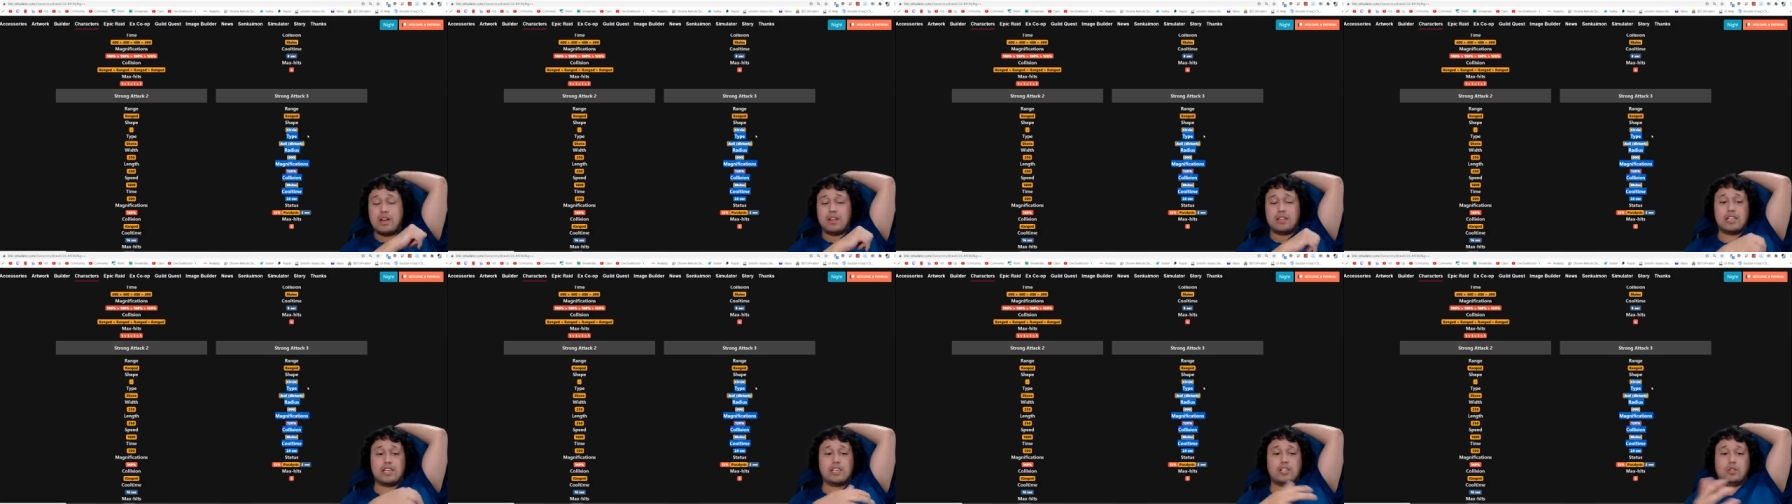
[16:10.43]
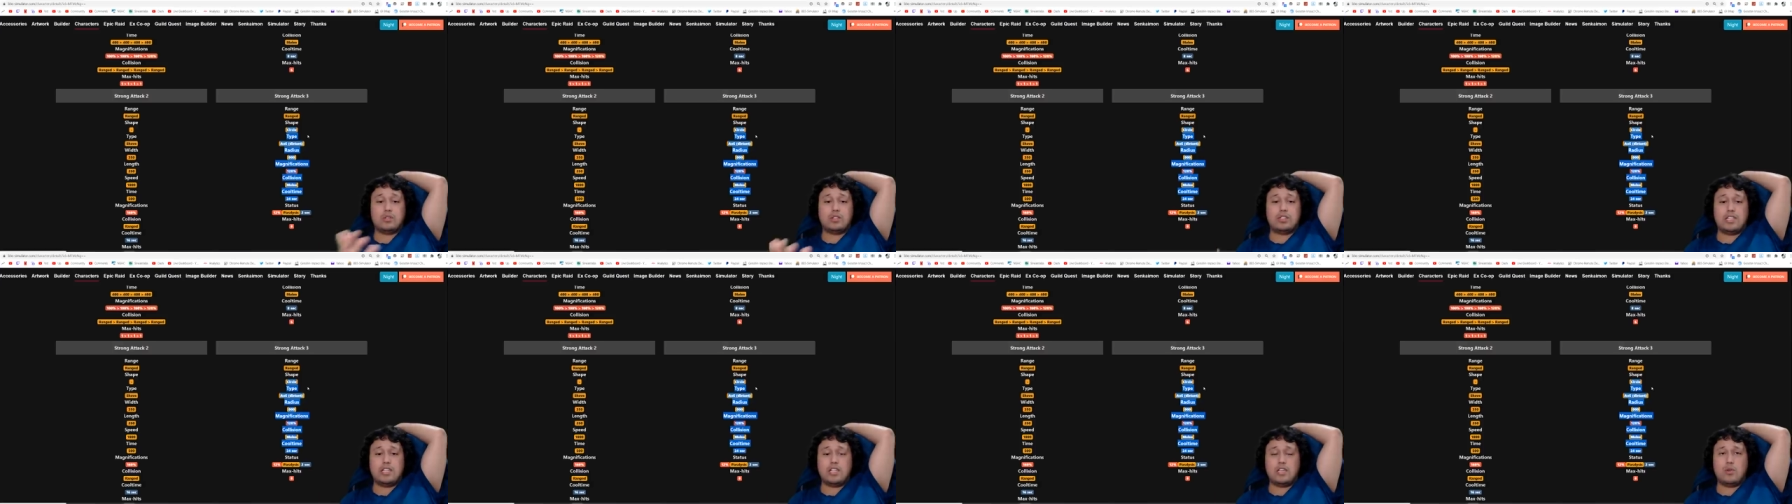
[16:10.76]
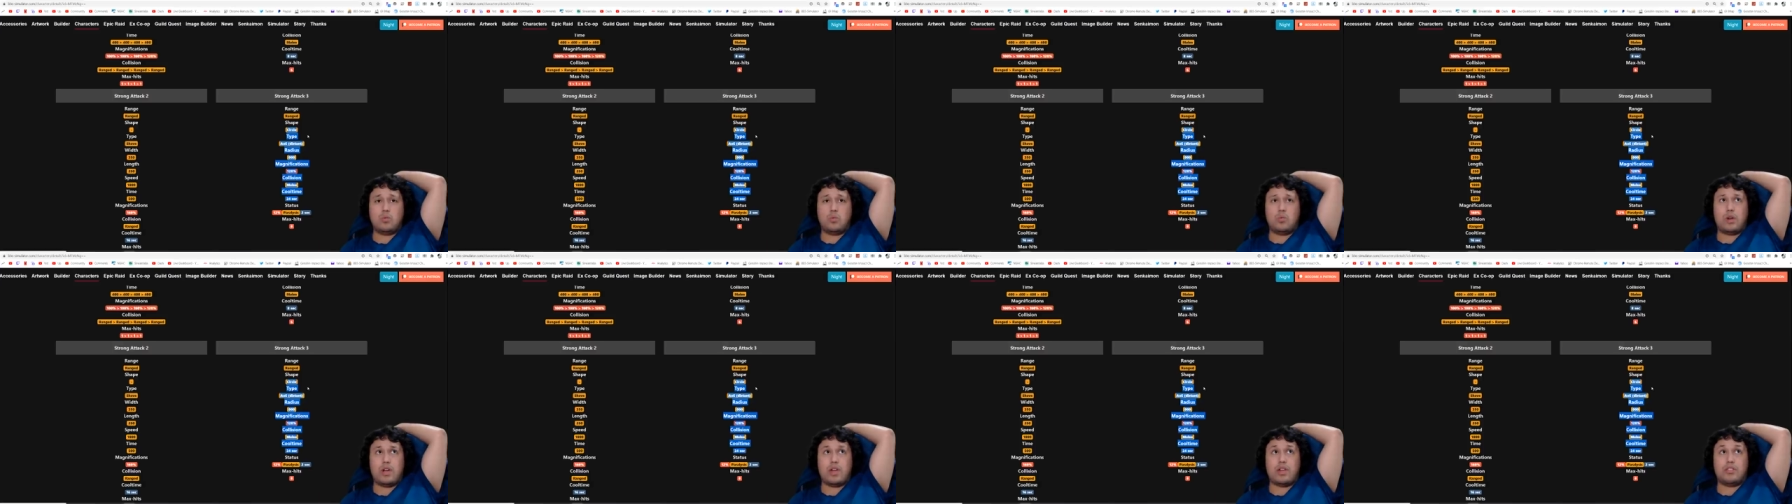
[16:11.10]
like you see
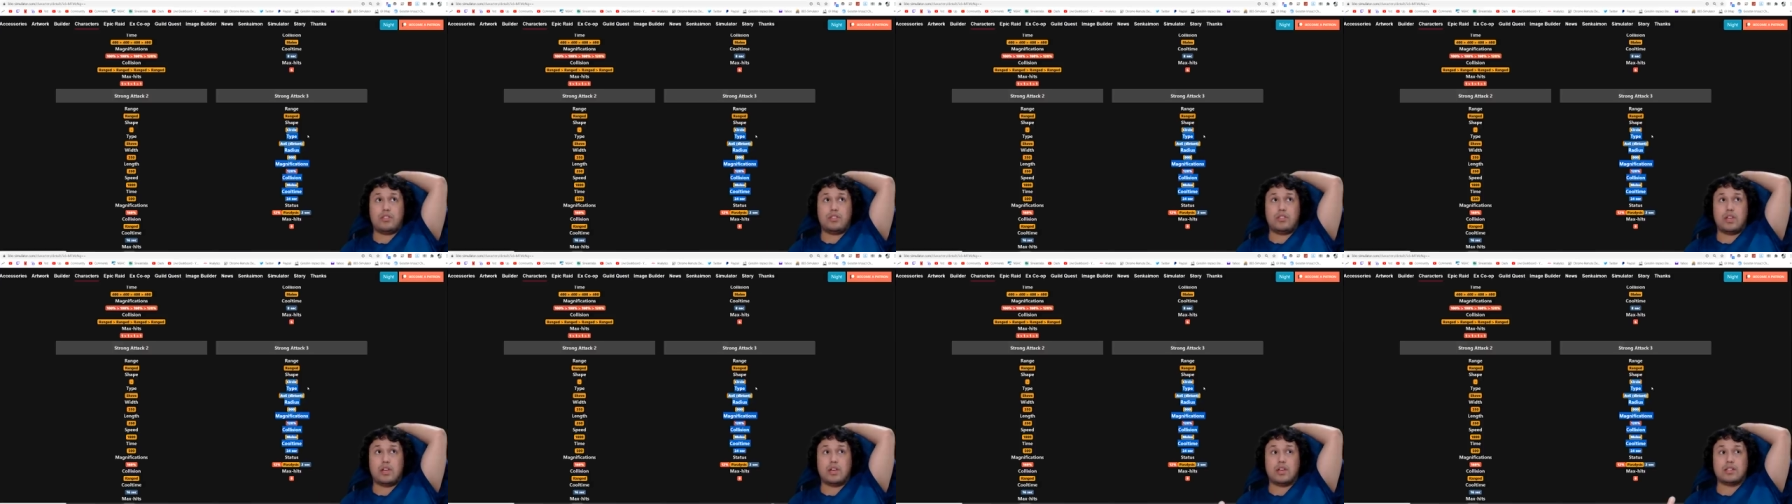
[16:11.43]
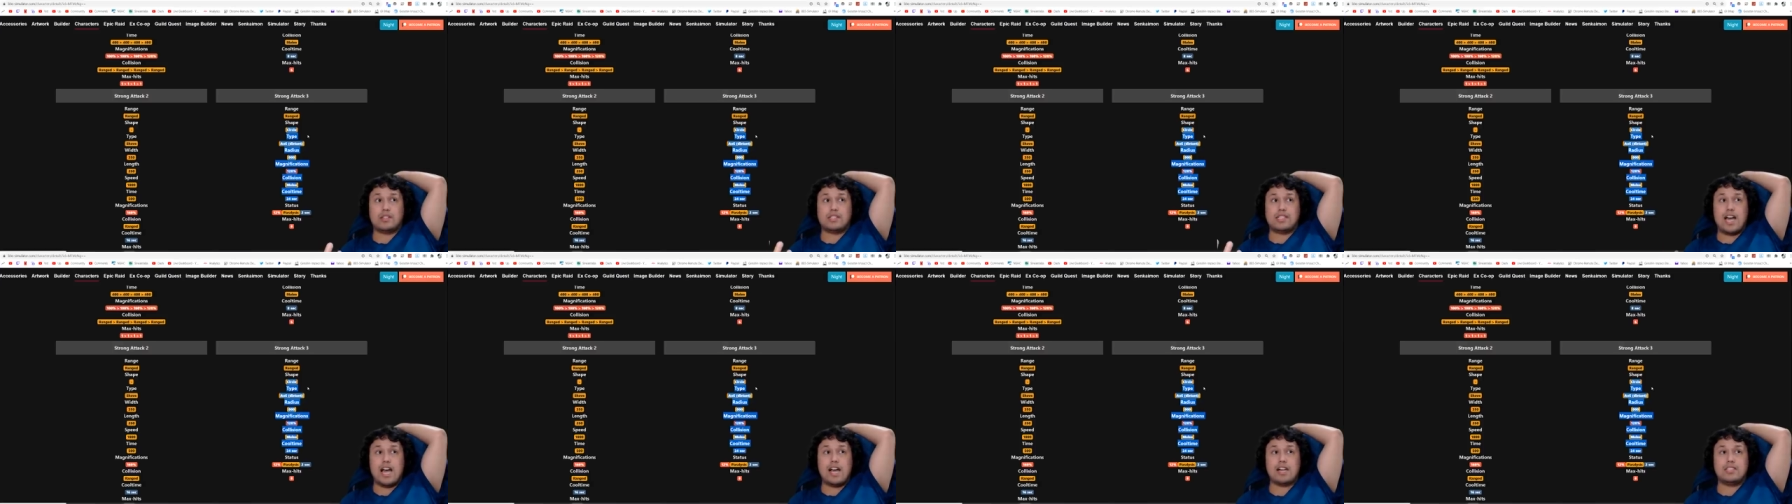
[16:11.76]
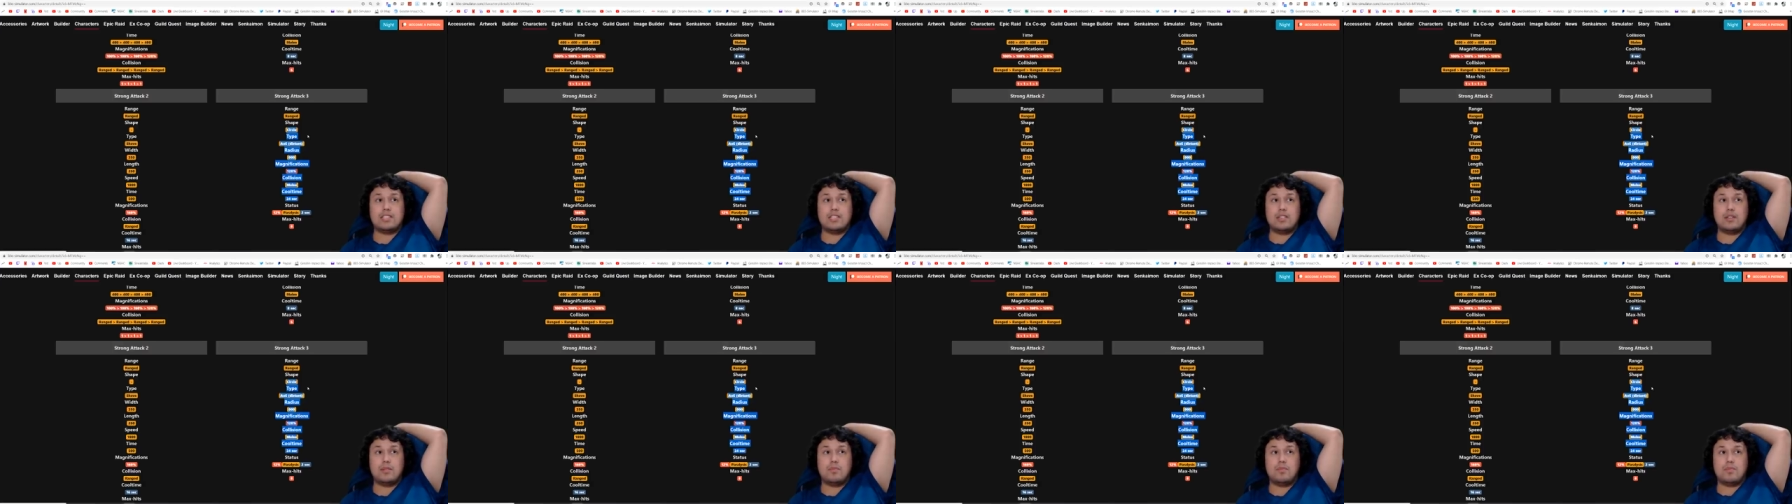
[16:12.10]
with uh, Tag
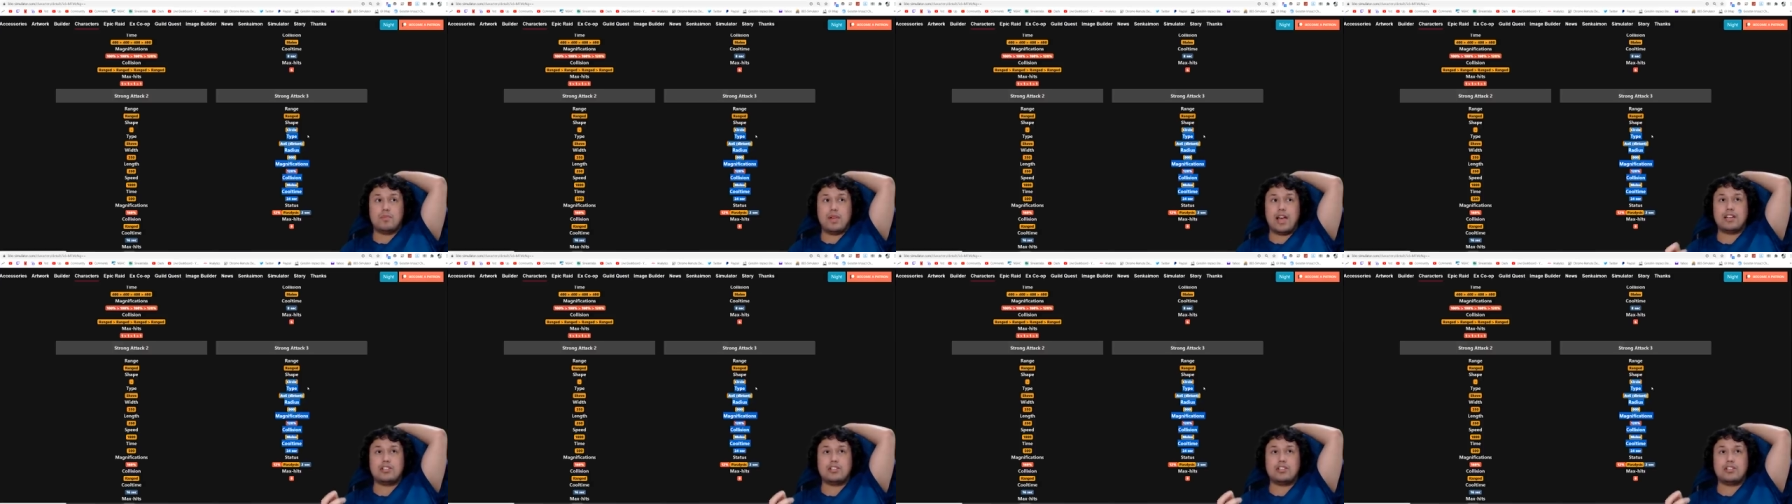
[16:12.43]
Team.